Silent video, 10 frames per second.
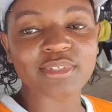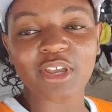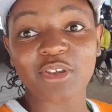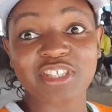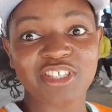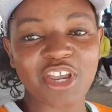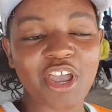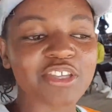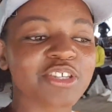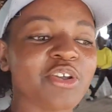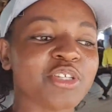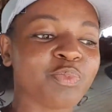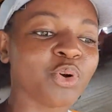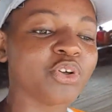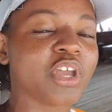There is chess, there is
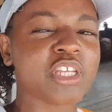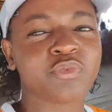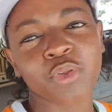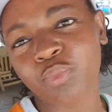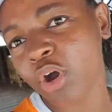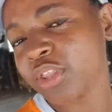pool, there is football,